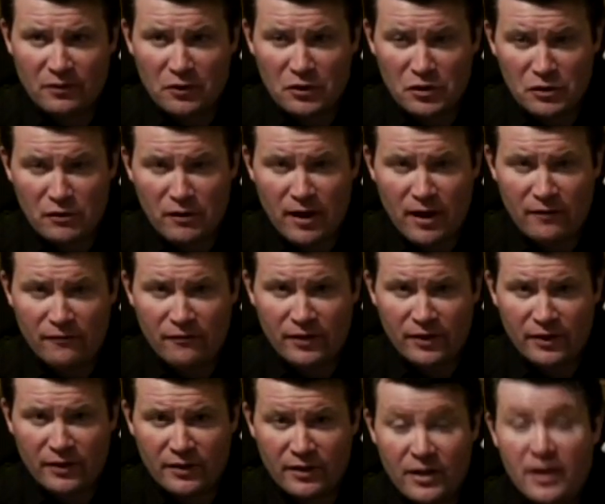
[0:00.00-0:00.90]
or you're
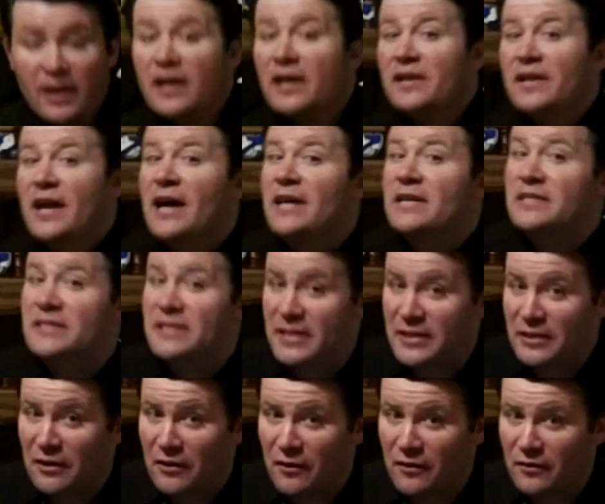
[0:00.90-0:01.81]
having, not
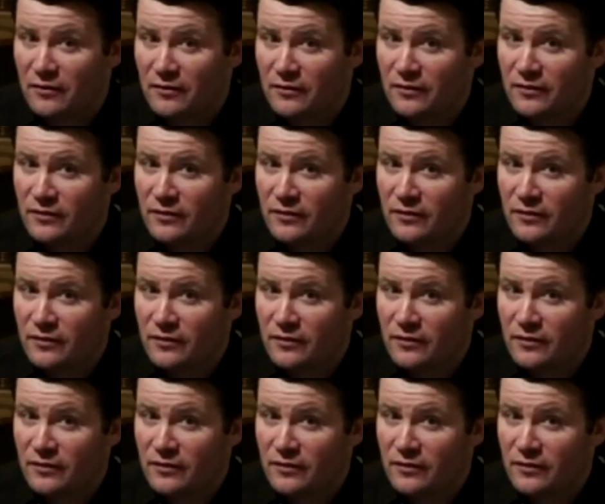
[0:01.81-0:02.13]
dinner,